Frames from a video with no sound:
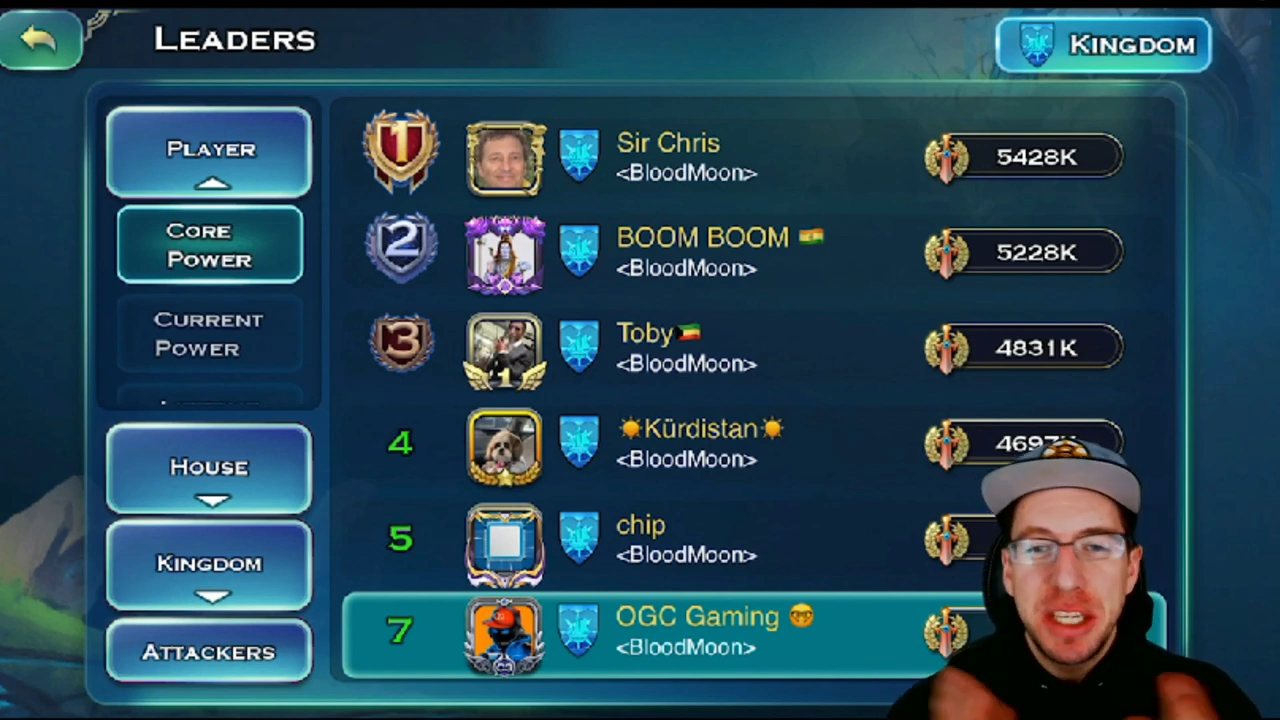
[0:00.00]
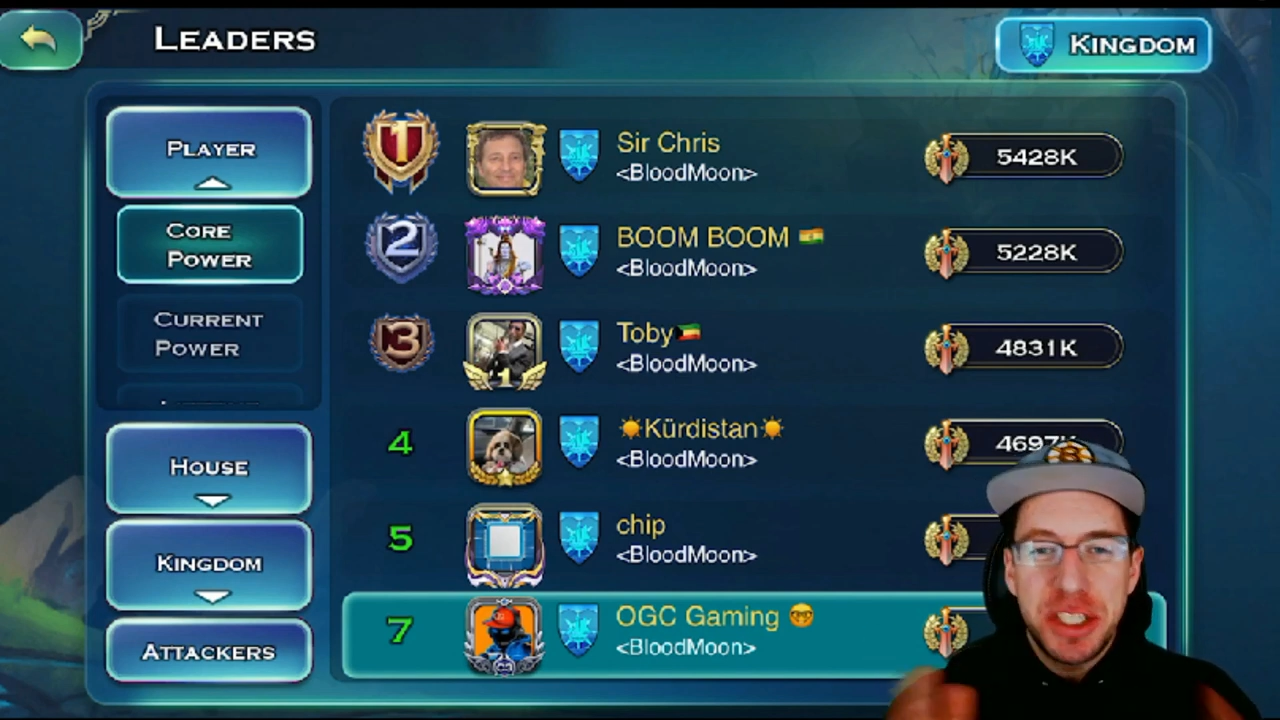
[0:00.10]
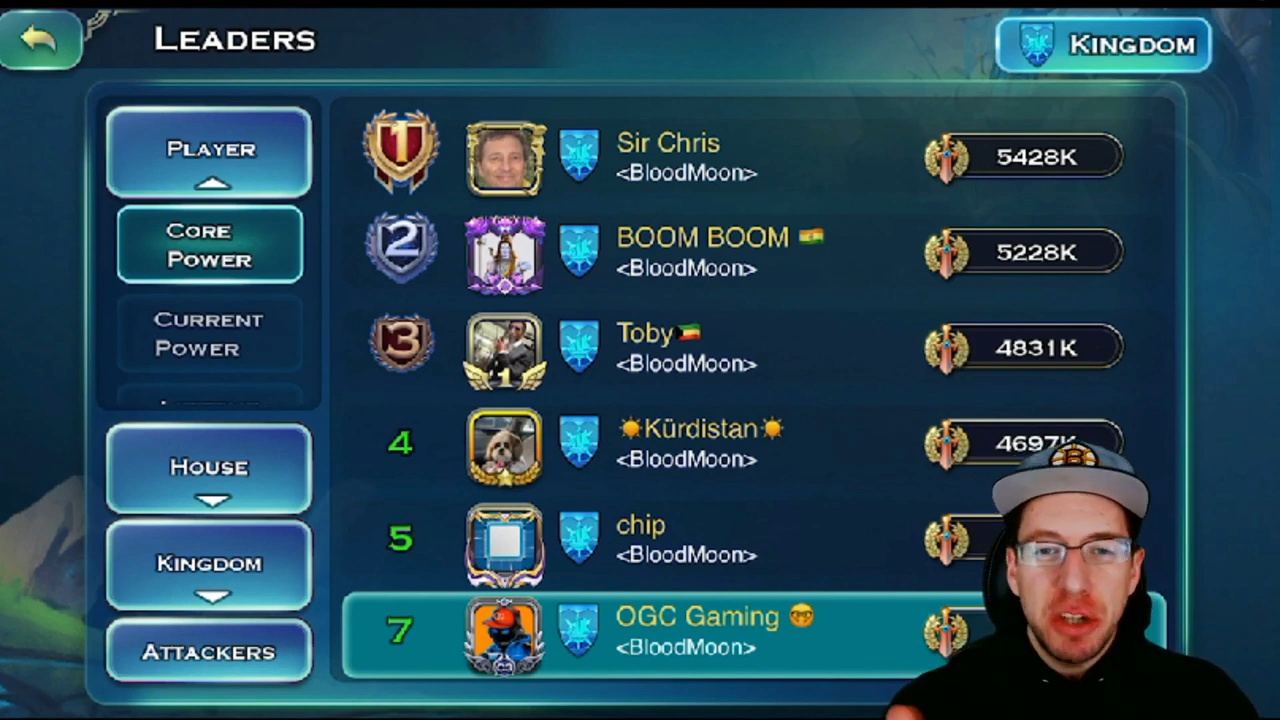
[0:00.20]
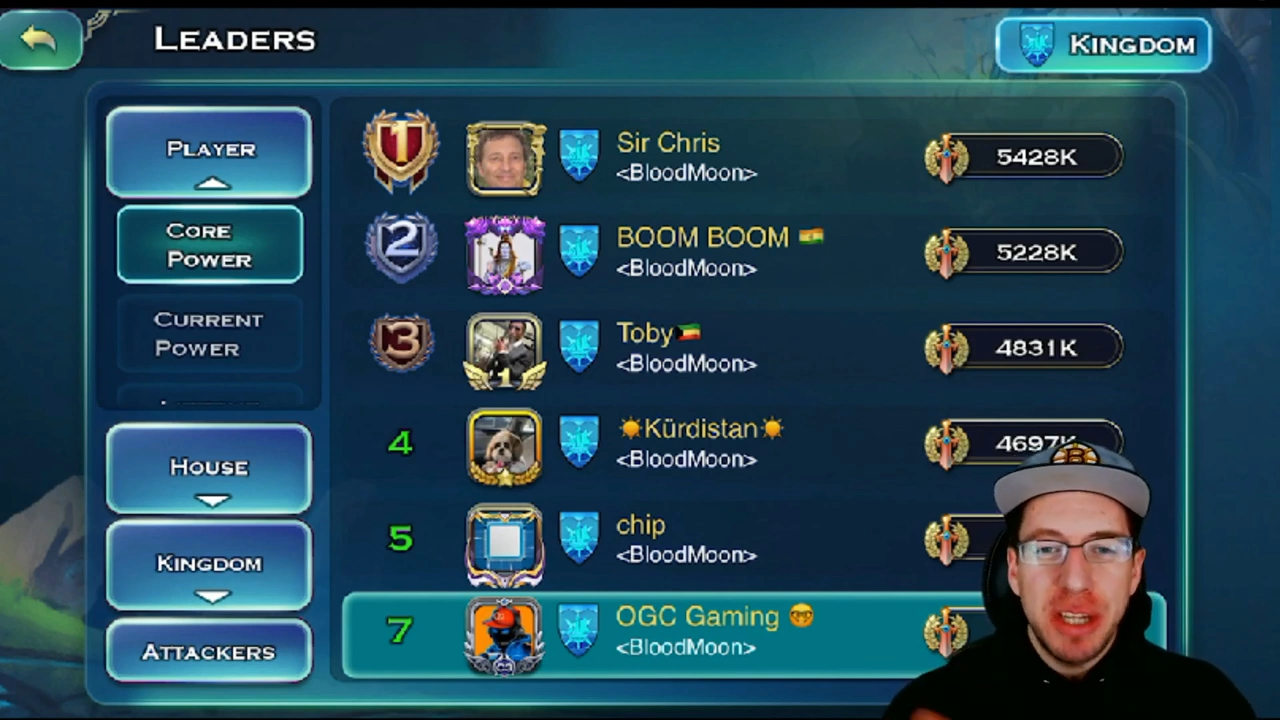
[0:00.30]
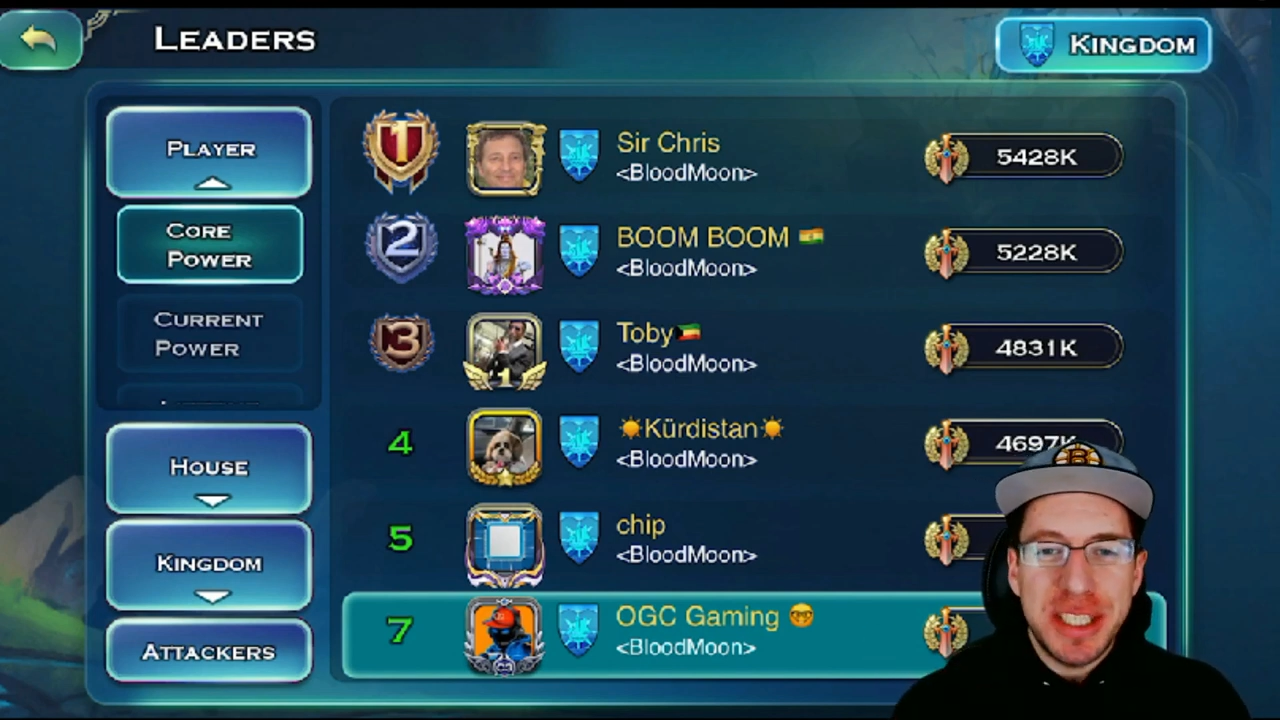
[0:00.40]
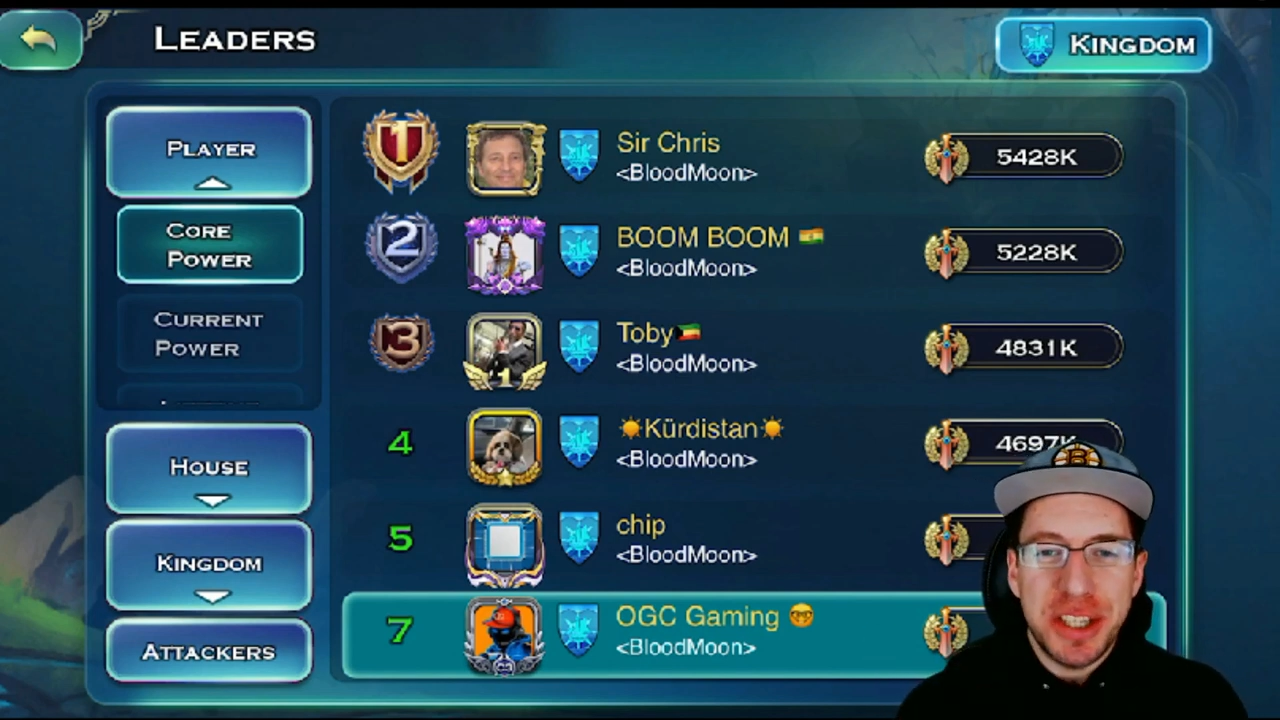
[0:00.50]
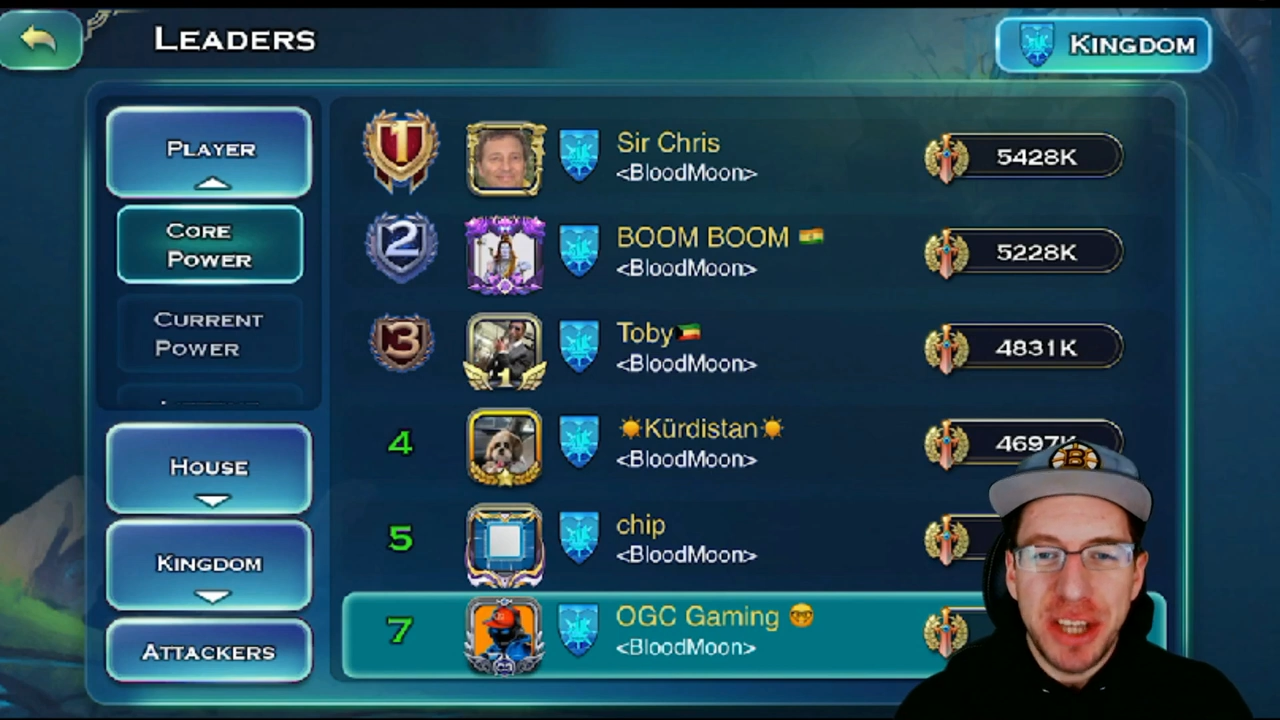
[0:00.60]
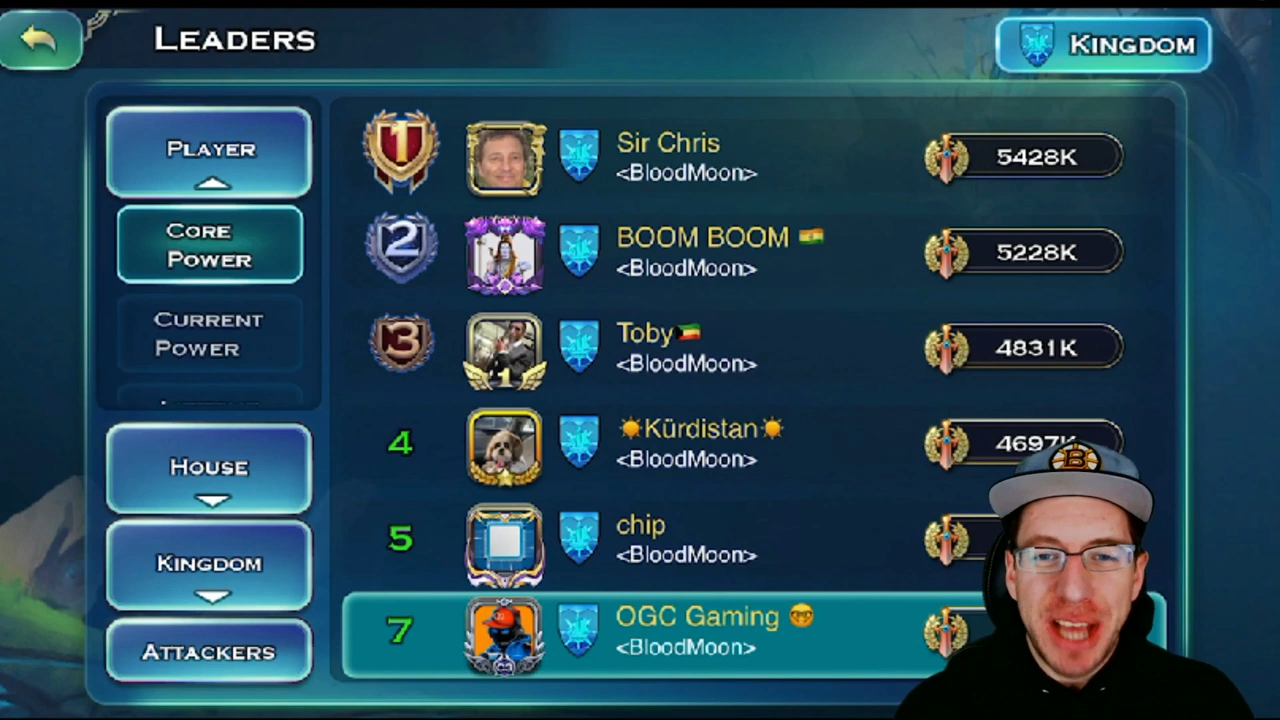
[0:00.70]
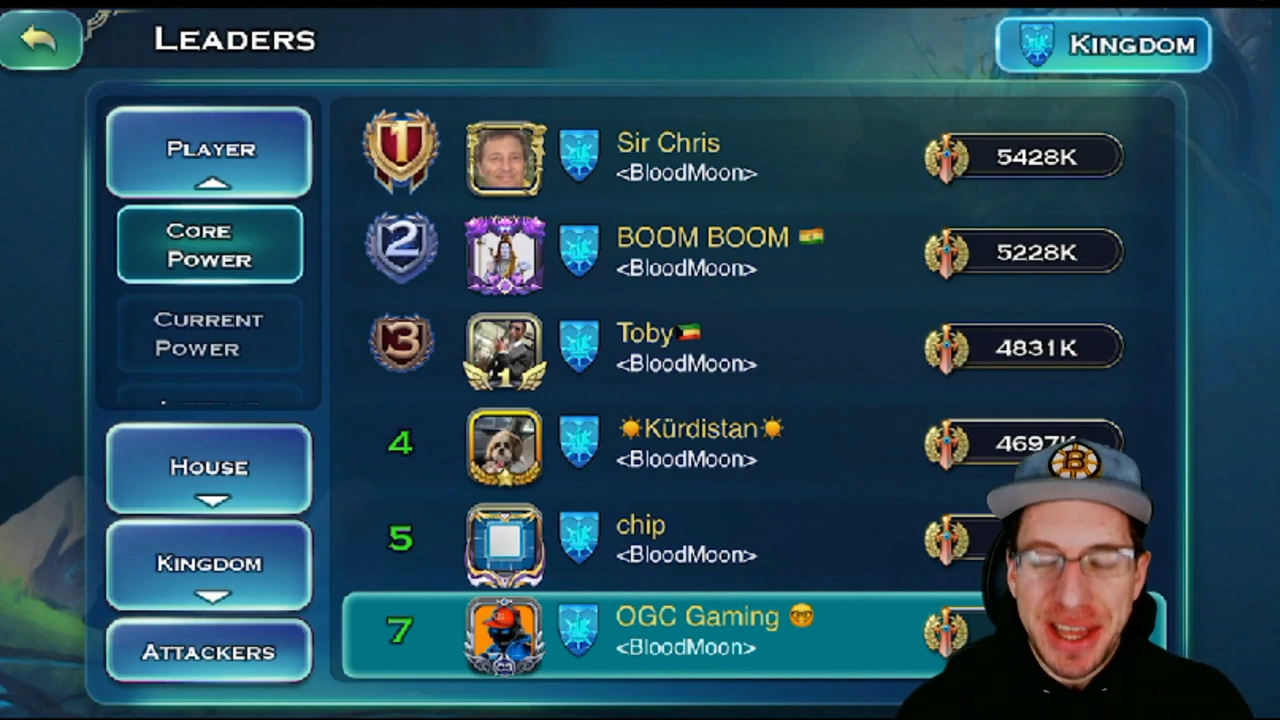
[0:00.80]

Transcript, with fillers: So let's look